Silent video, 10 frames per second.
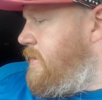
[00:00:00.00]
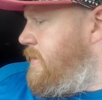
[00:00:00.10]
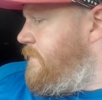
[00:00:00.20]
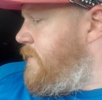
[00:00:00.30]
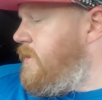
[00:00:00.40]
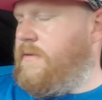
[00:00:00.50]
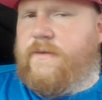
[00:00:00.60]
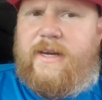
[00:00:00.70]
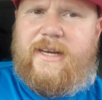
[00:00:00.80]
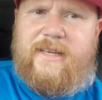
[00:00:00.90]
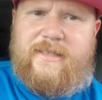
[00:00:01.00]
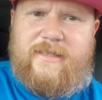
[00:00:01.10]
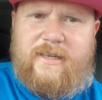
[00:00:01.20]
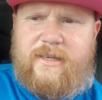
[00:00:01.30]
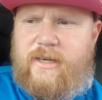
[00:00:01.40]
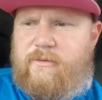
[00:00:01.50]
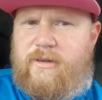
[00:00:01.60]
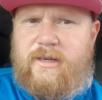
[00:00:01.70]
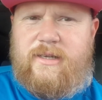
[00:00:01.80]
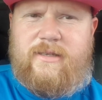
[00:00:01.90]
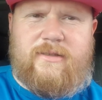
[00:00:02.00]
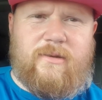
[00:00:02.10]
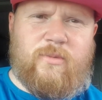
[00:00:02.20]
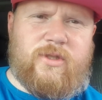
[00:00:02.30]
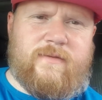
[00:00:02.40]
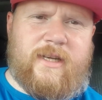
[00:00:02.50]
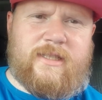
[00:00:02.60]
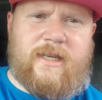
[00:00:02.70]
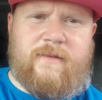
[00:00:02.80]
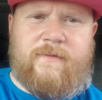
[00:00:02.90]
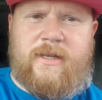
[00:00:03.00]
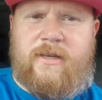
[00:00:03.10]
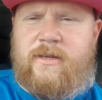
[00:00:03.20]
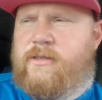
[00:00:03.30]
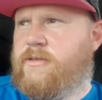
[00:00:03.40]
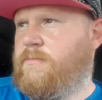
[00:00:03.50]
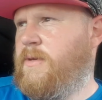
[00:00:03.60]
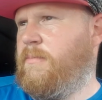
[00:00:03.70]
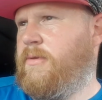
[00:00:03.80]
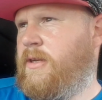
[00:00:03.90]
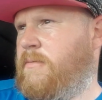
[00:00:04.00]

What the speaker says: if you got this far, thank you. It's not much of an exciting video, just me talking